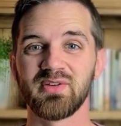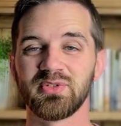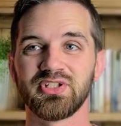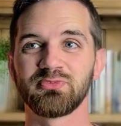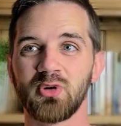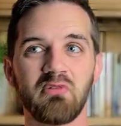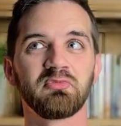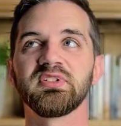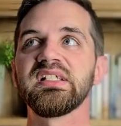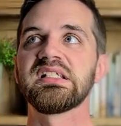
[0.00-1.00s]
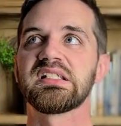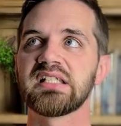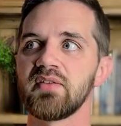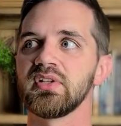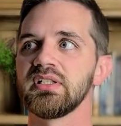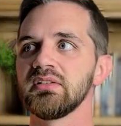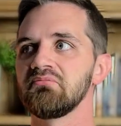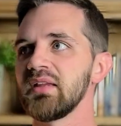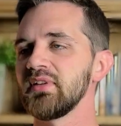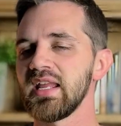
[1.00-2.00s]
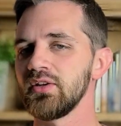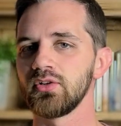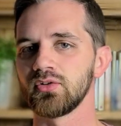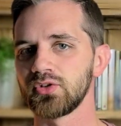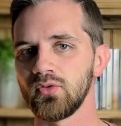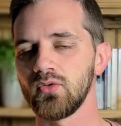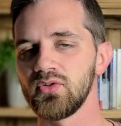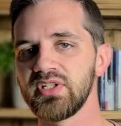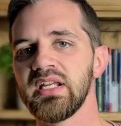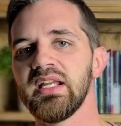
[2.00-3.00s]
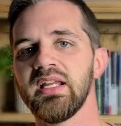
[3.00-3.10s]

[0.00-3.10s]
was probably 7, maybe 8 years old,